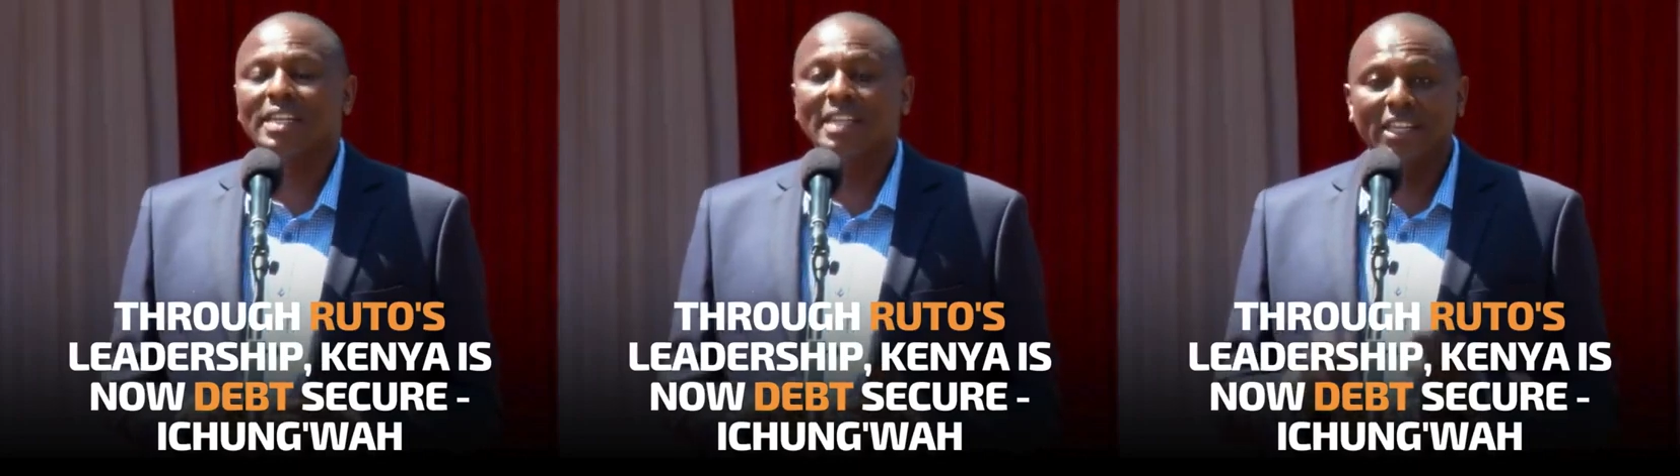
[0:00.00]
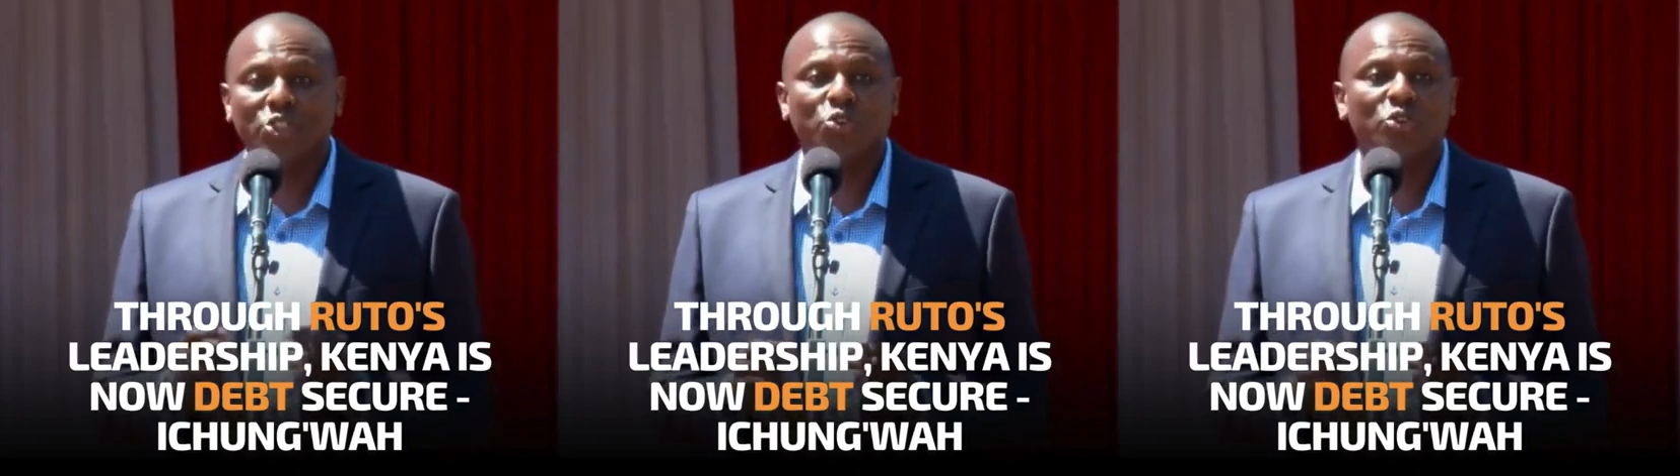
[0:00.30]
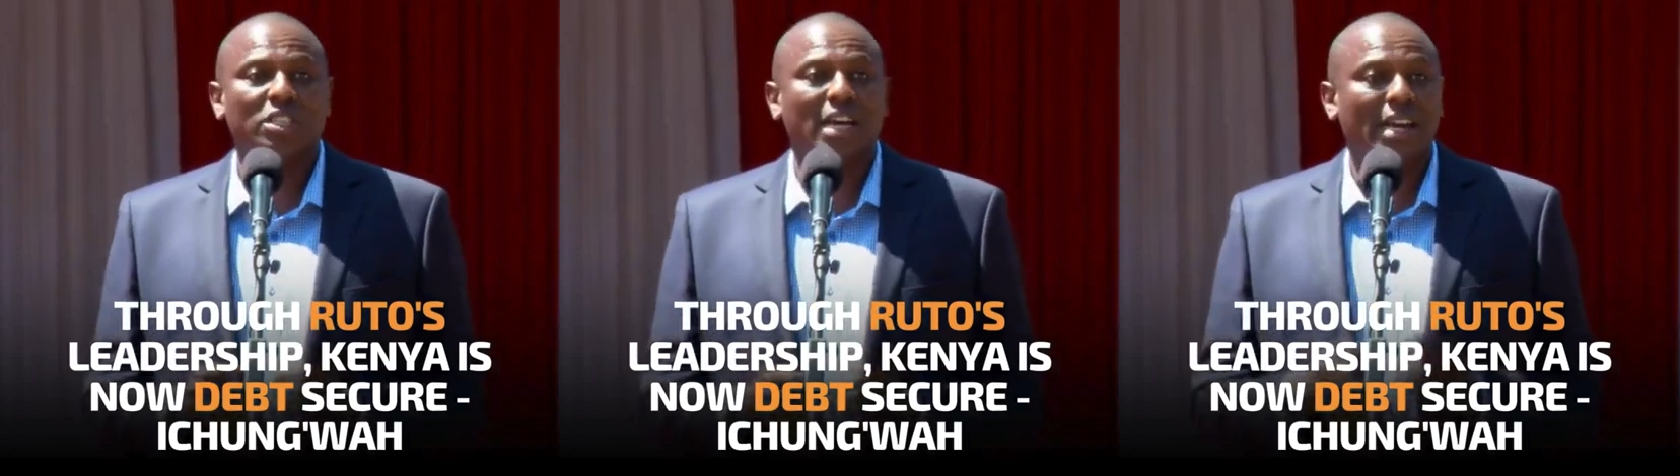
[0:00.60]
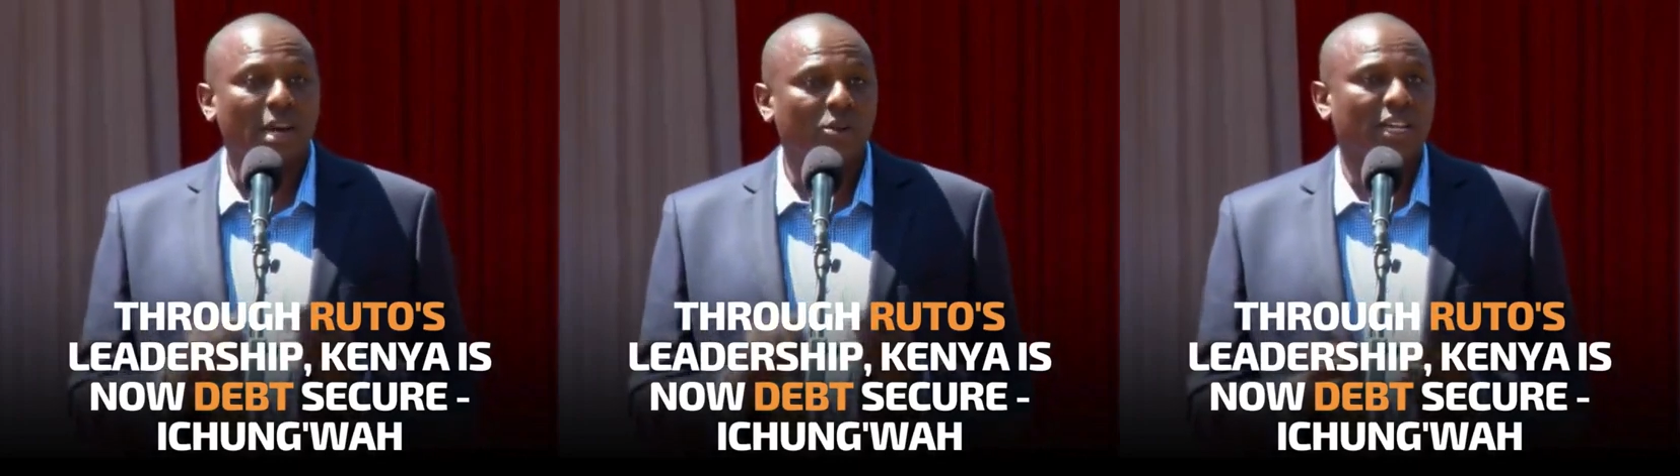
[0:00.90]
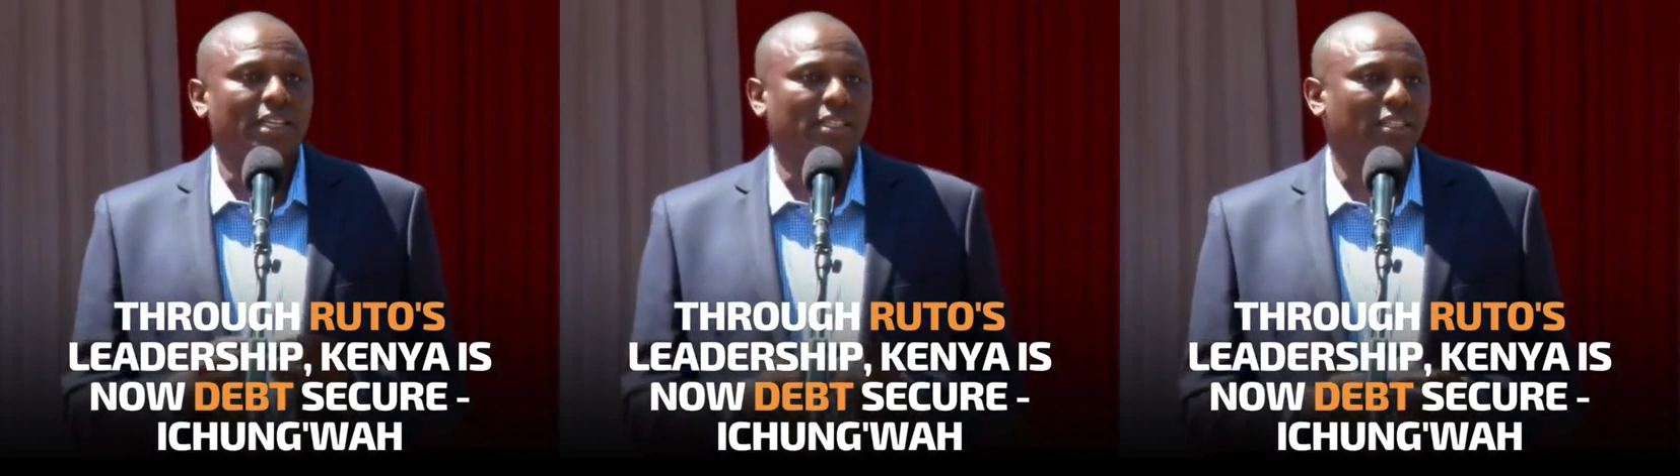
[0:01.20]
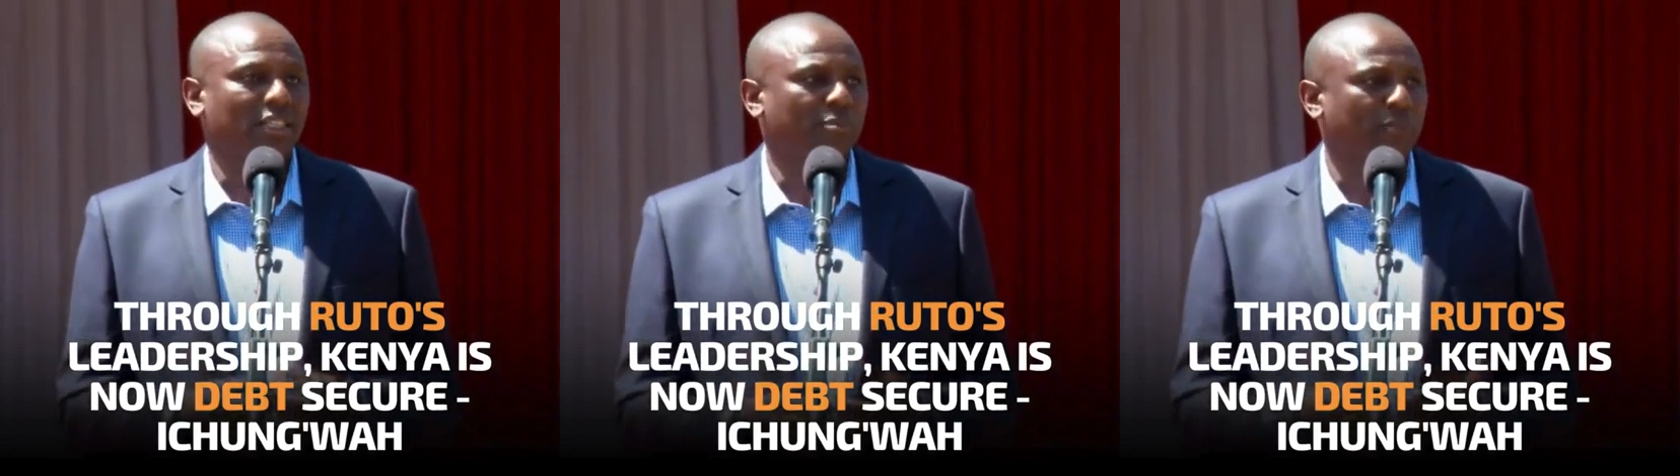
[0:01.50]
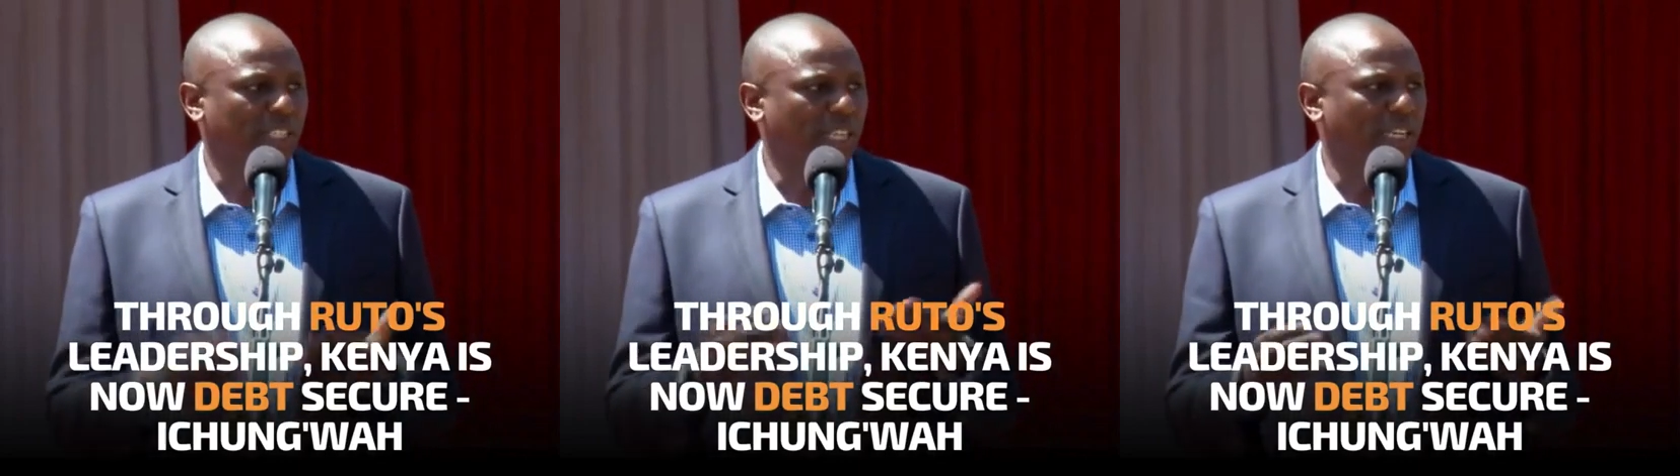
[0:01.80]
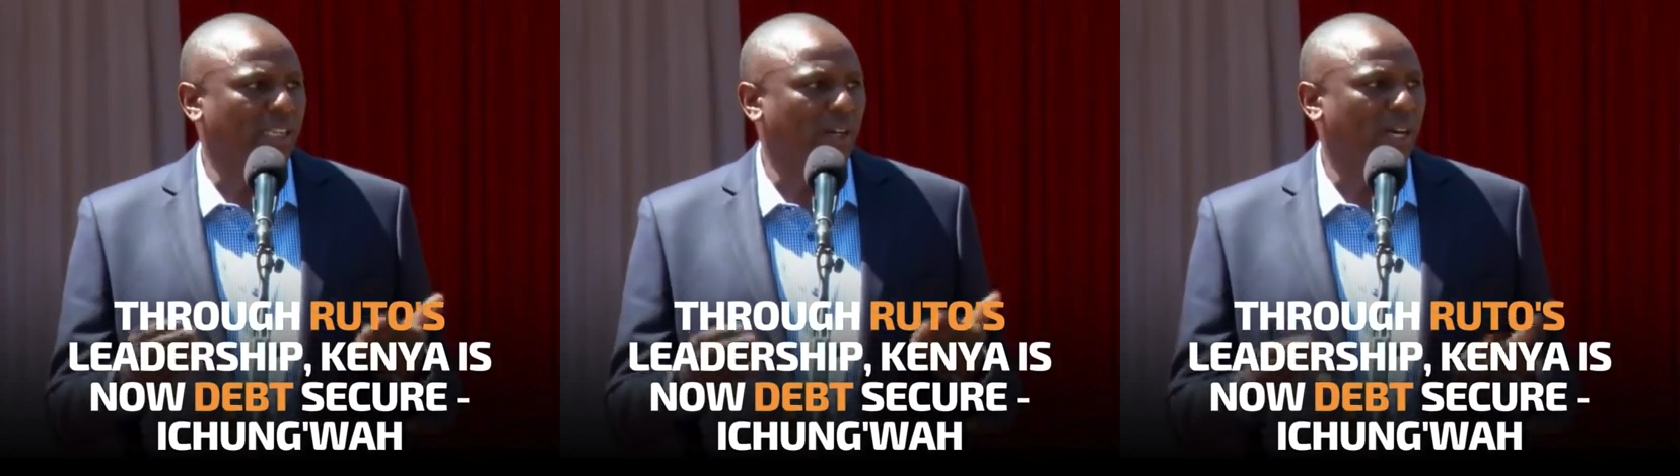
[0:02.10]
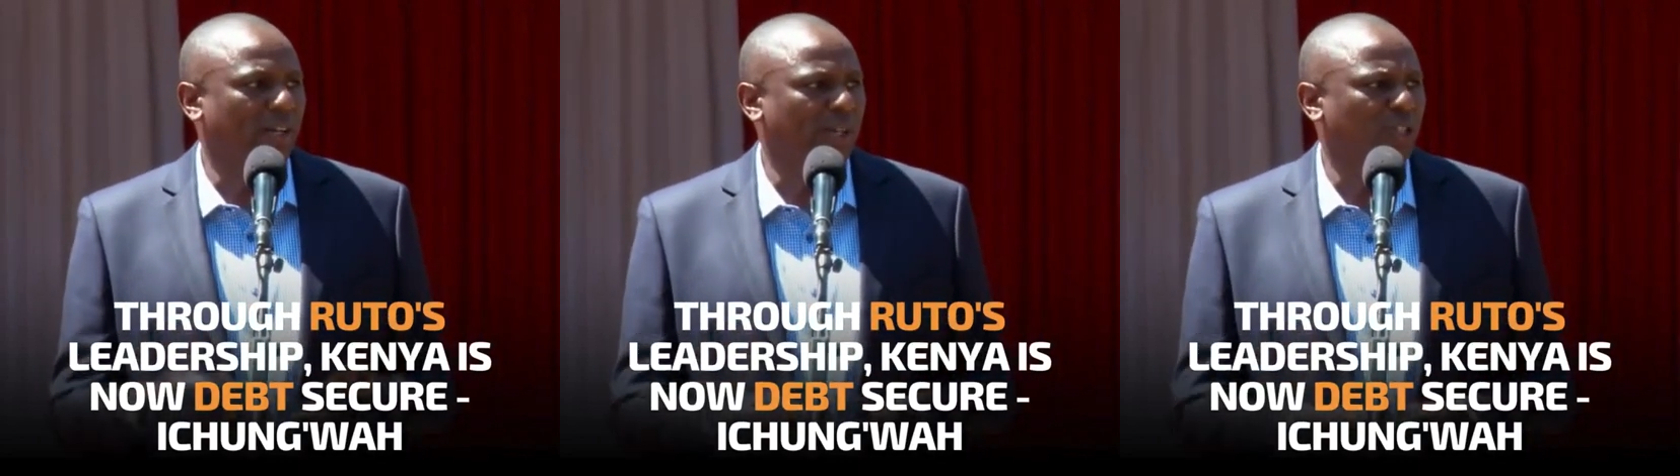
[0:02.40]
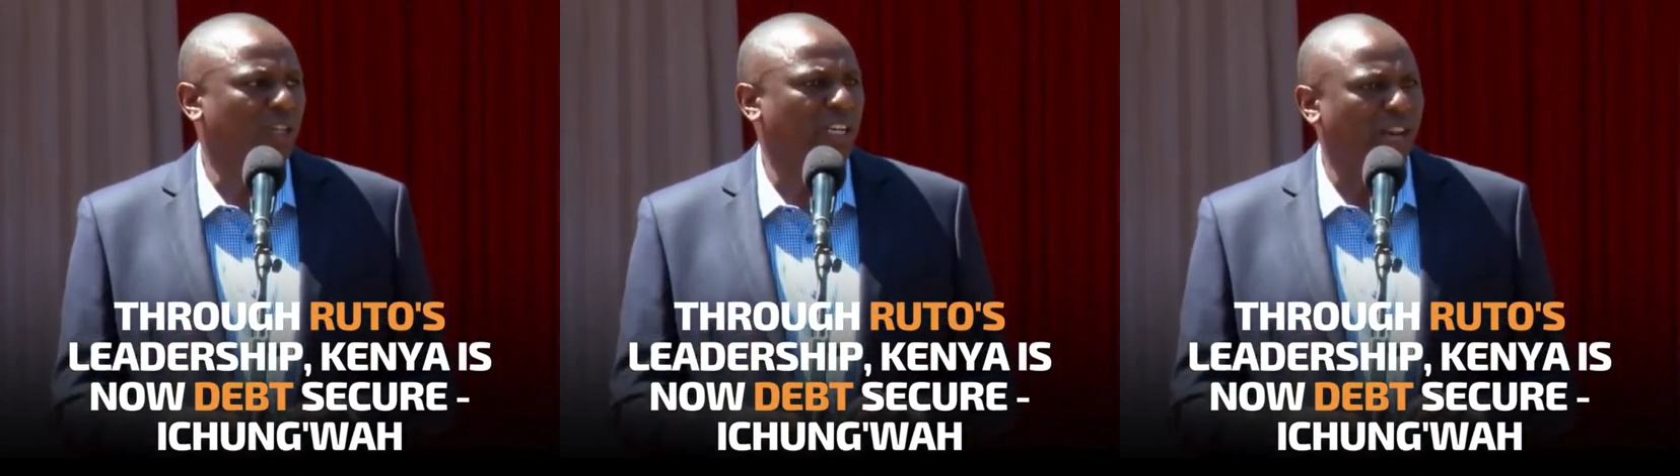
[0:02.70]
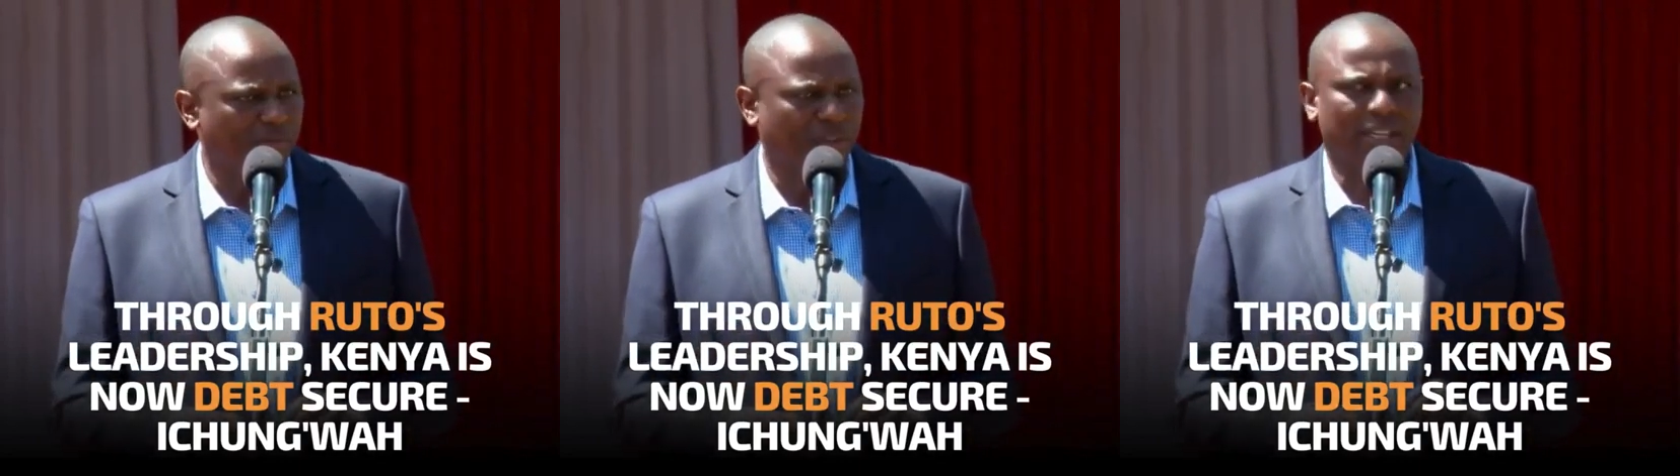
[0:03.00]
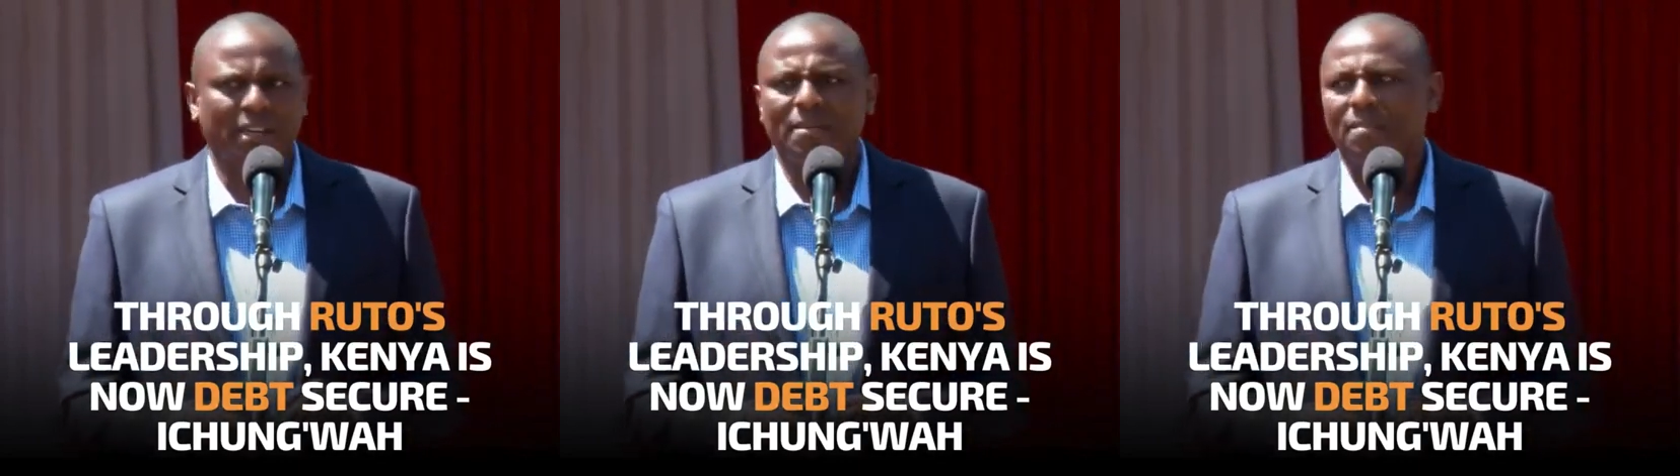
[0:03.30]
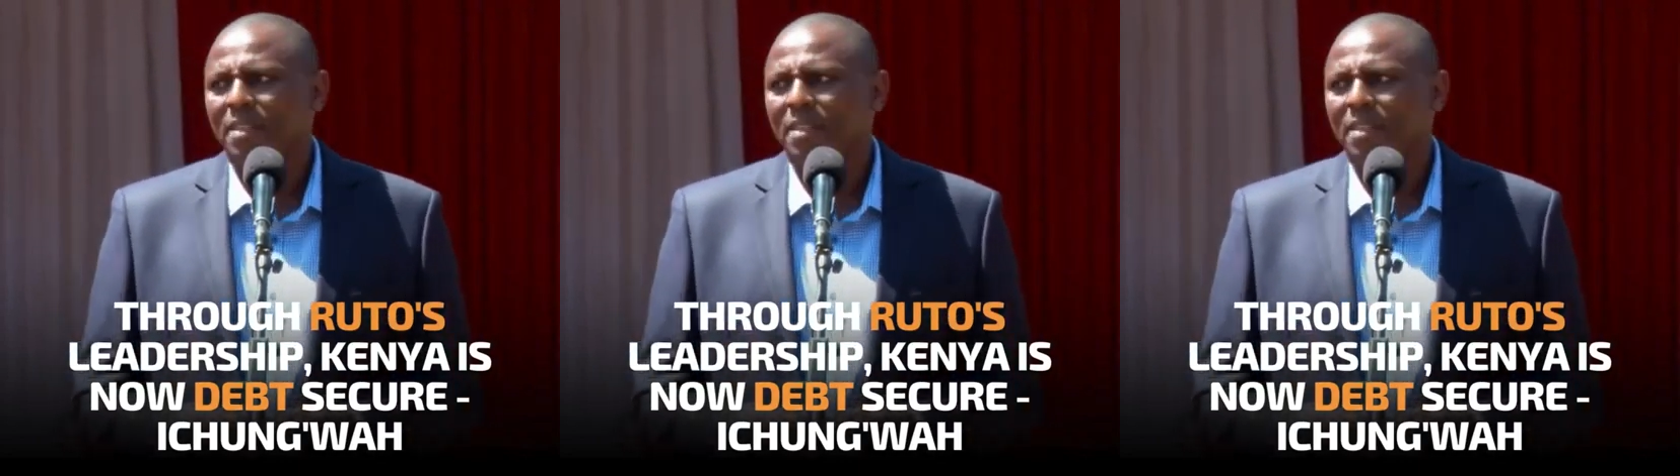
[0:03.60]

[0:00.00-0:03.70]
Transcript: nations around us, especially in our region in Africa,